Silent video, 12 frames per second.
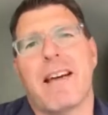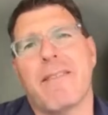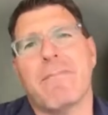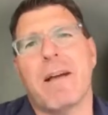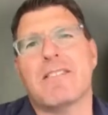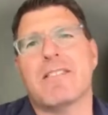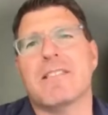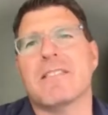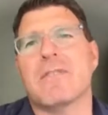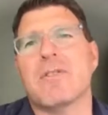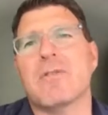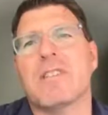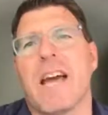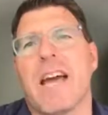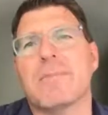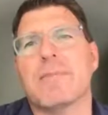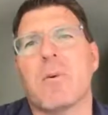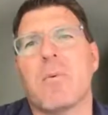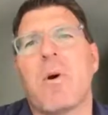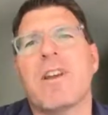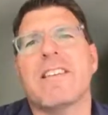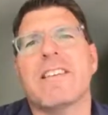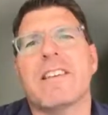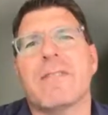I mentioned this a few times, like what
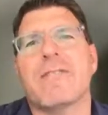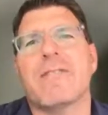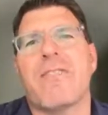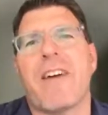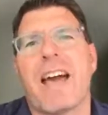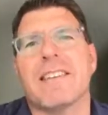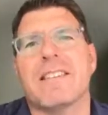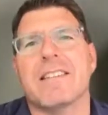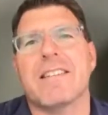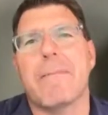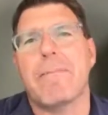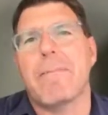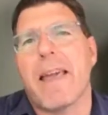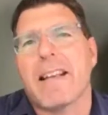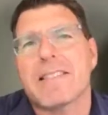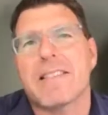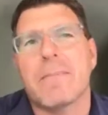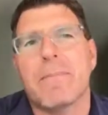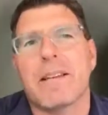are the different facets that make something